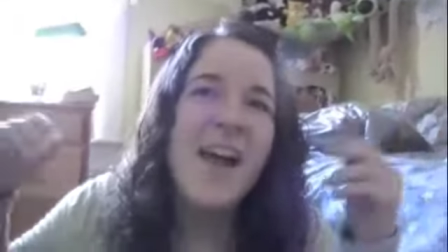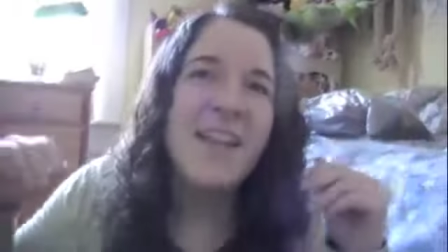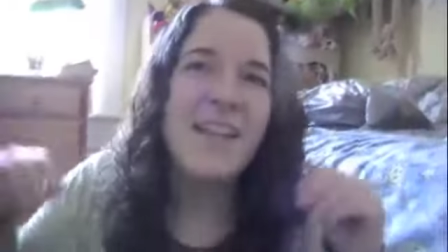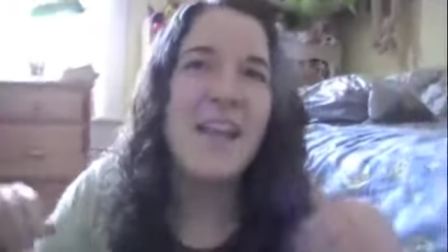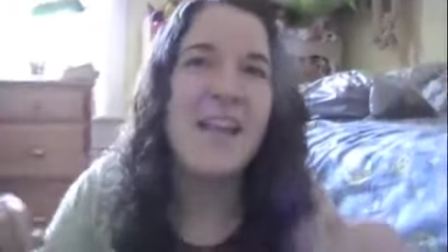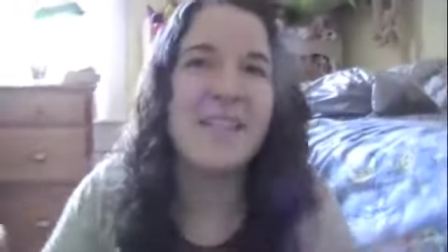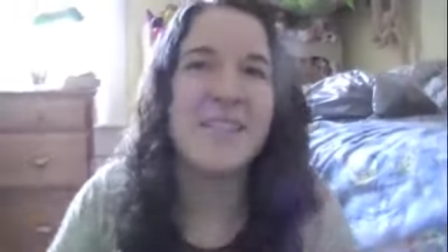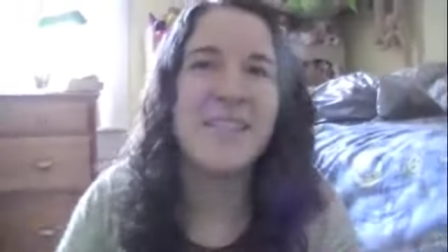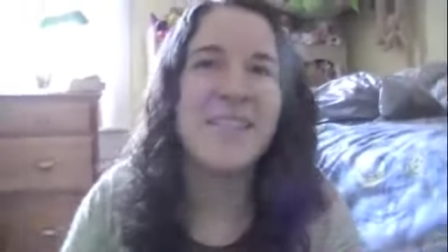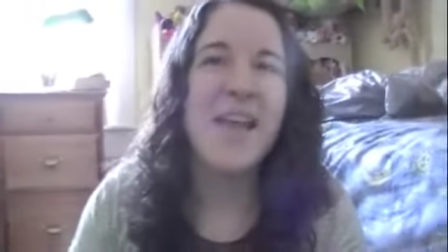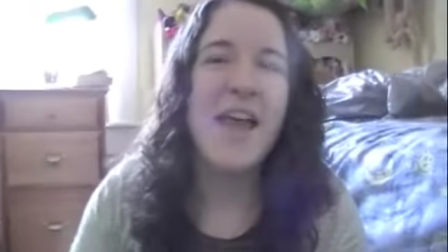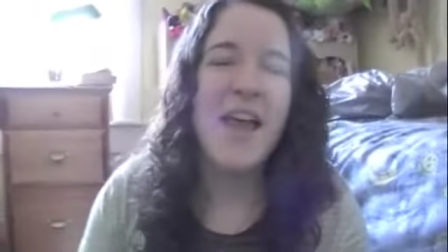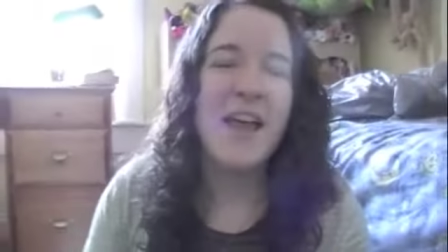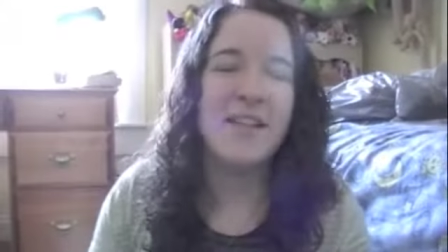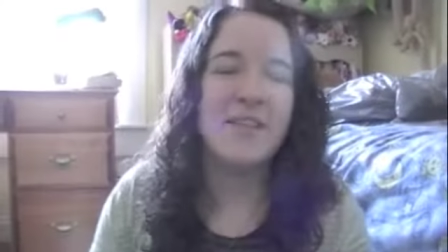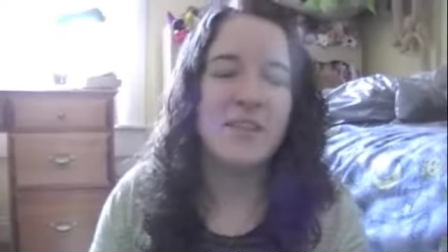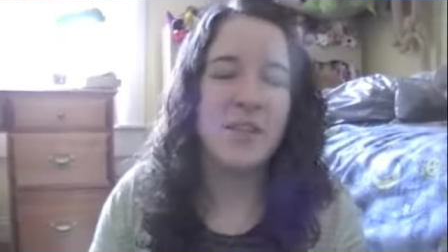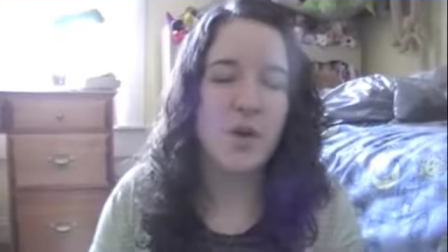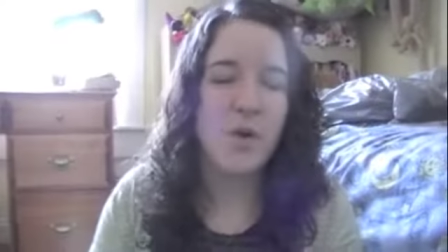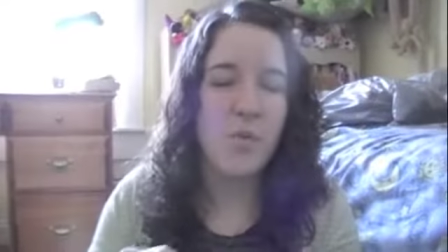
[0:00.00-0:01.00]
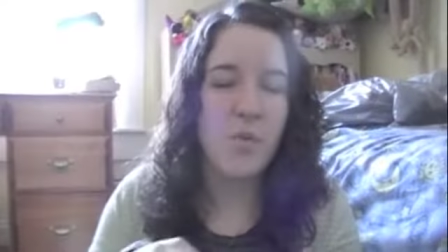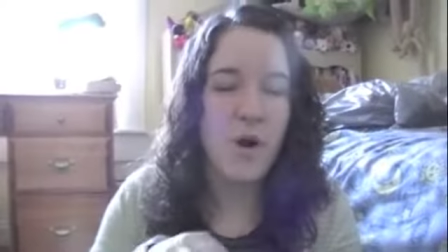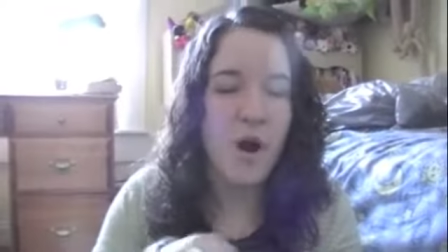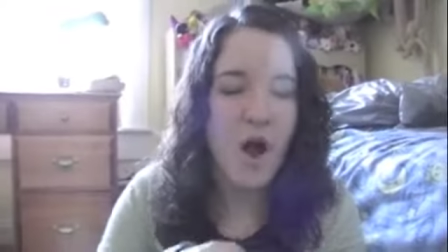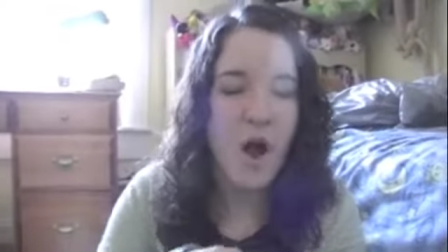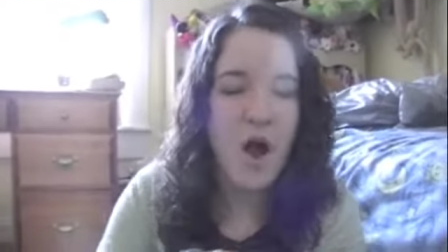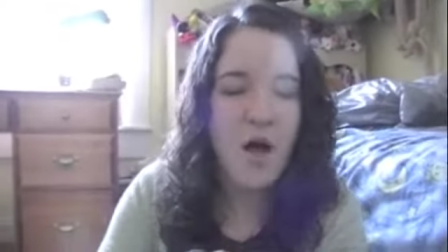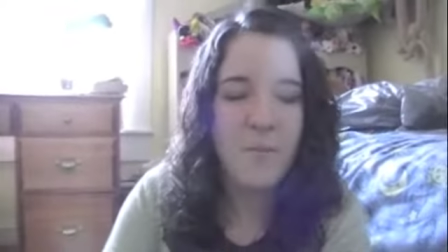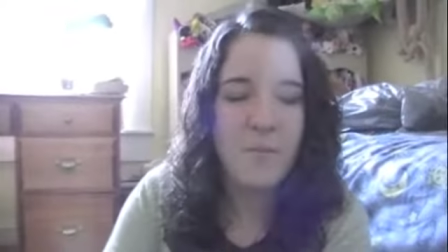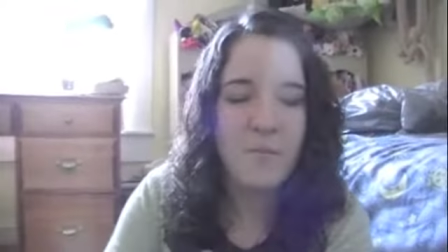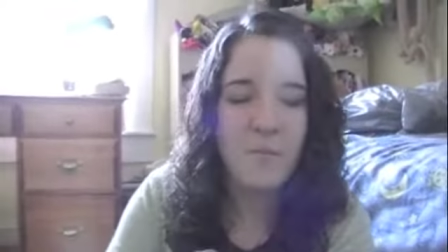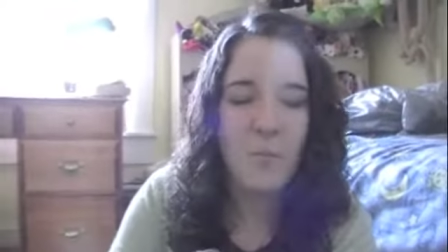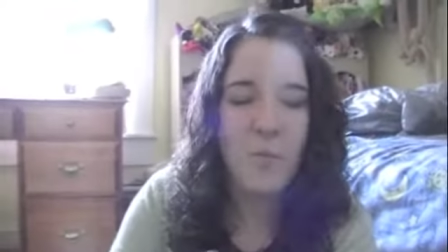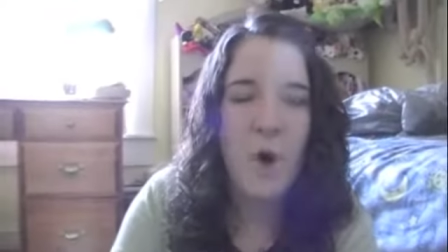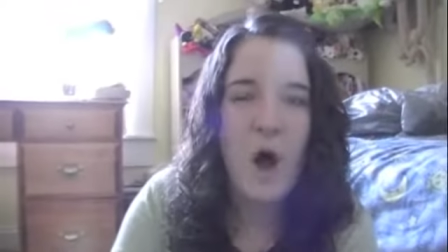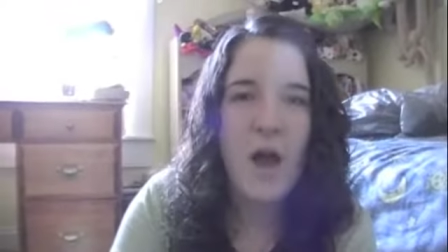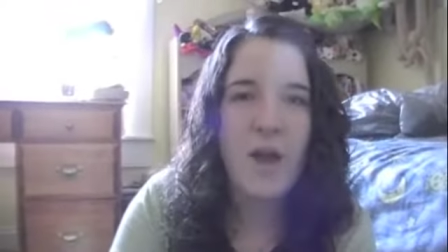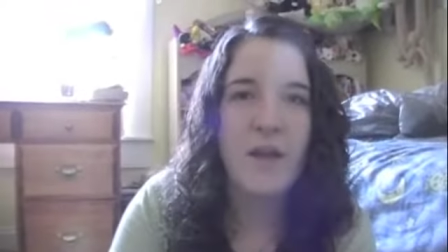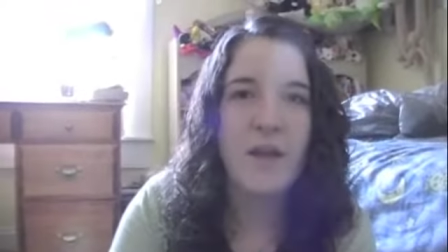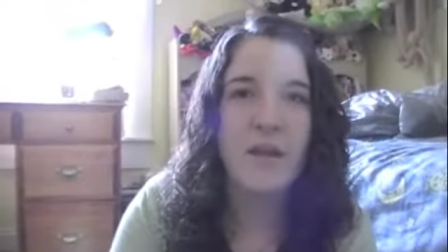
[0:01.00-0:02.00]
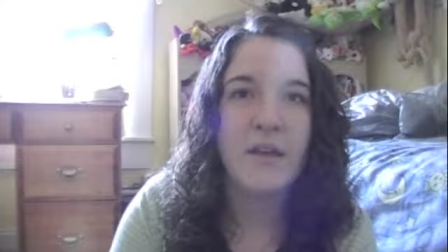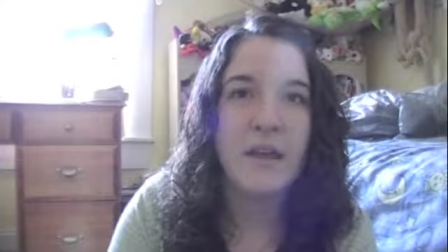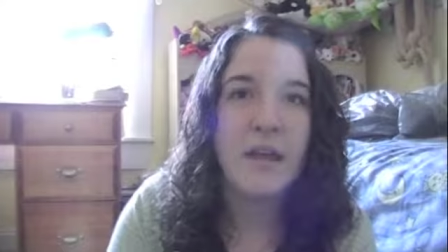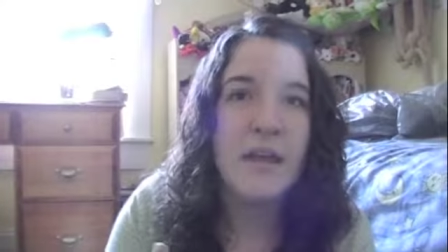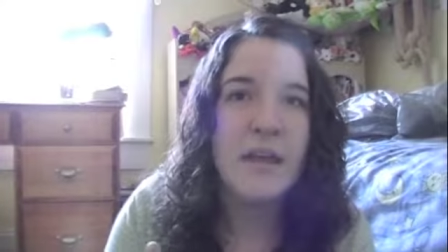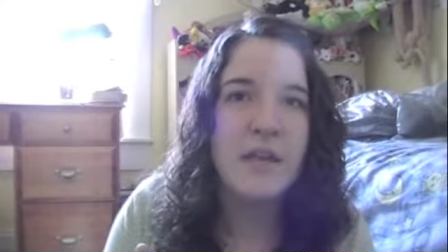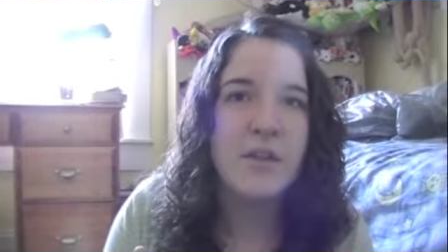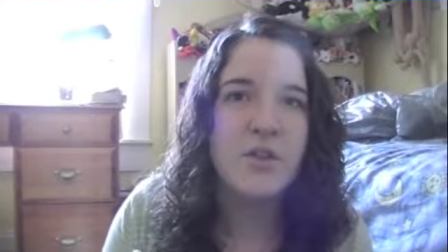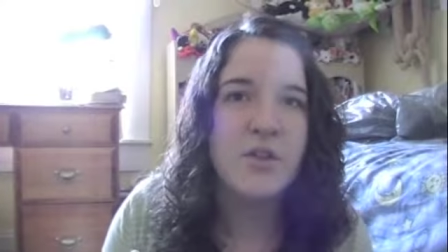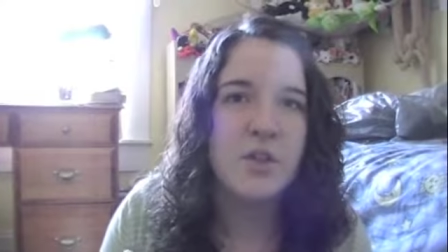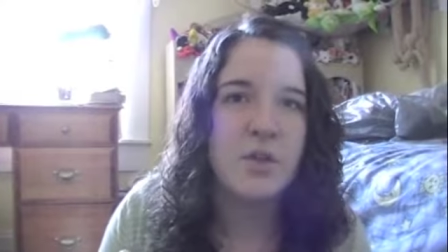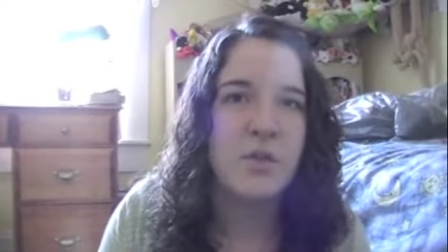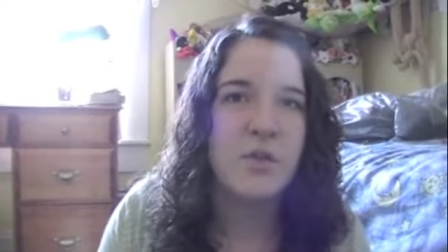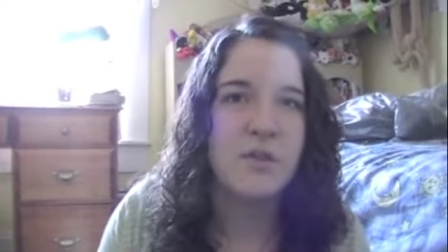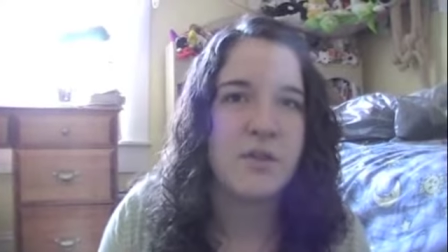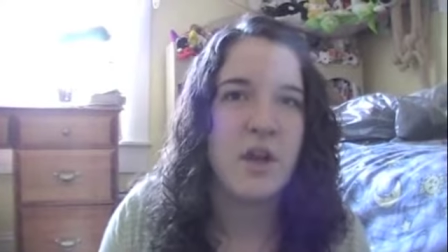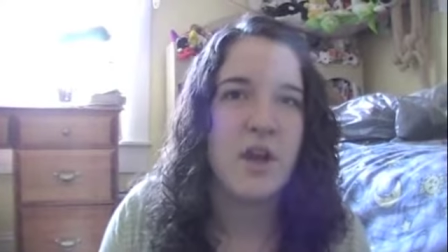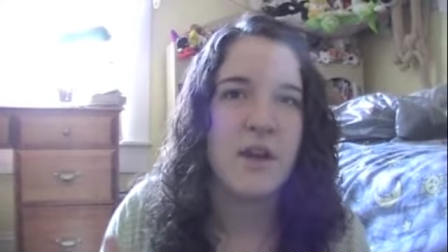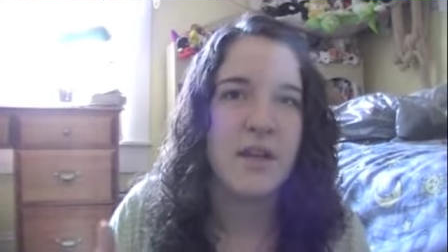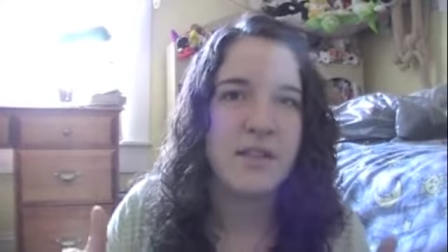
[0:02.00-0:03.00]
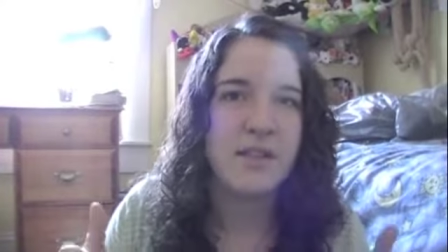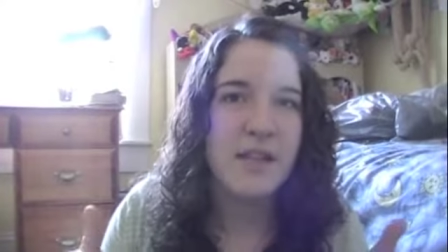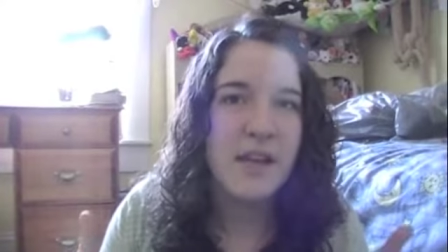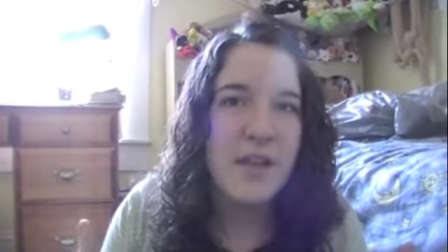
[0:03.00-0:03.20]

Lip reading: Yes, and so we're all walking into the Songus,